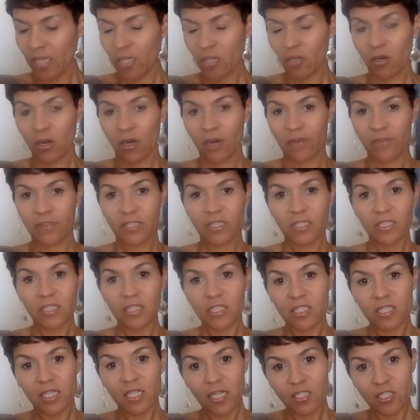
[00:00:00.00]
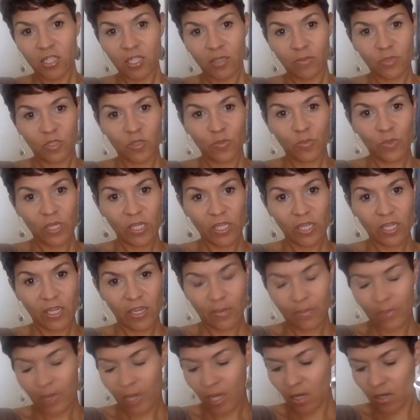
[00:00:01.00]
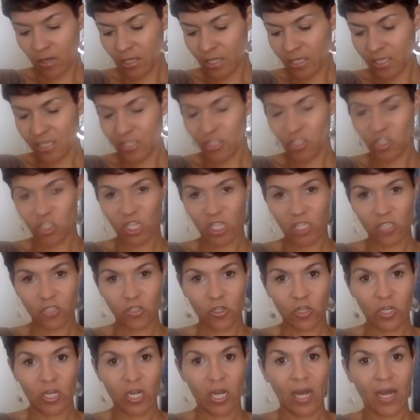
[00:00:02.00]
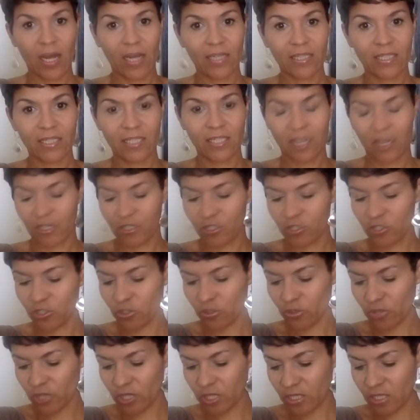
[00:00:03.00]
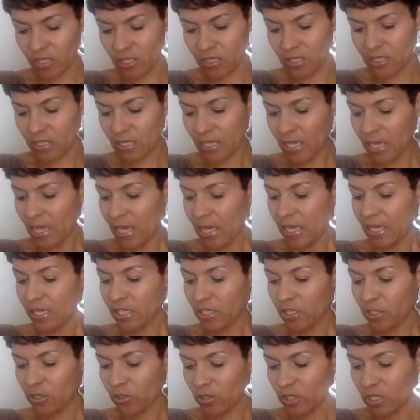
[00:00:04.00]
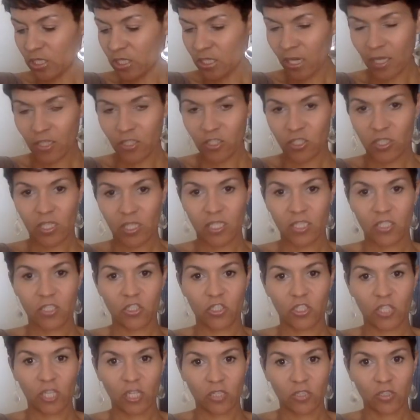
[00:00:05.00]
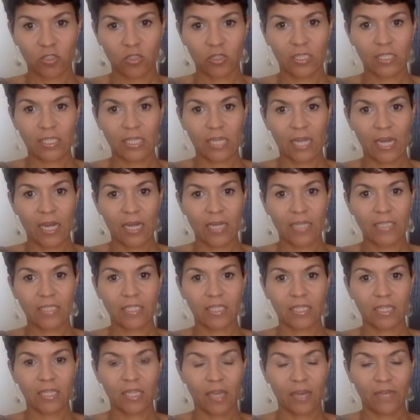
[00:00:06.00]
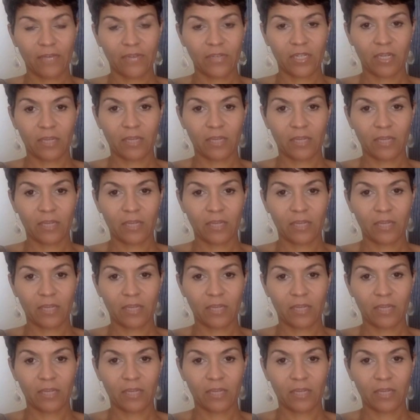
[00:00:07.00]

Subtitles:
Now, obviously, the touch that I'm speaking about is gentle, kind touch. So this is, the touch that is gentle and kind and loving.